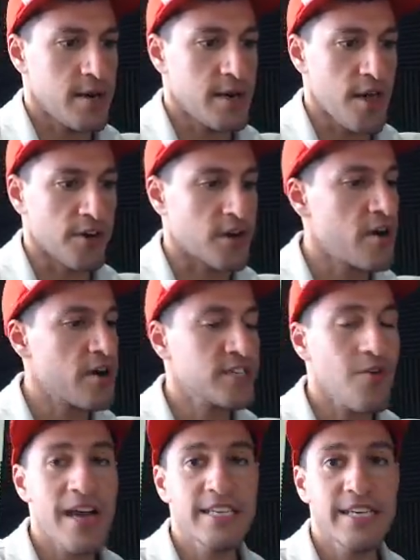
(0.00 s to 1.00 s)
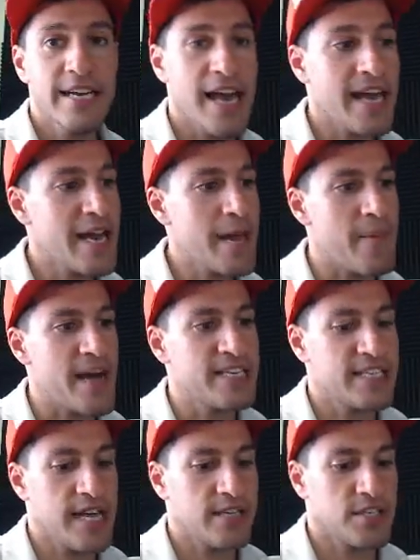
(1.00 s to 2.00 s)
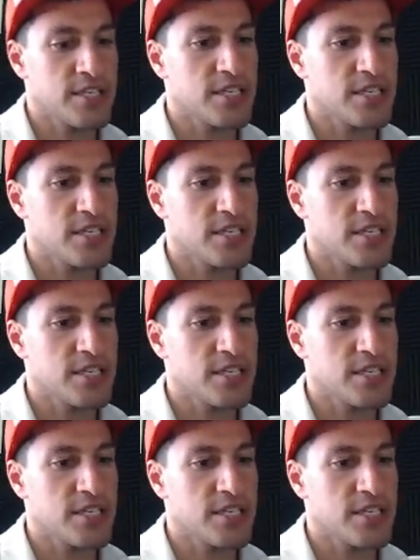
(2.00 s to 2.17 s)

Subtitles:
Another Guardians Rising and a base set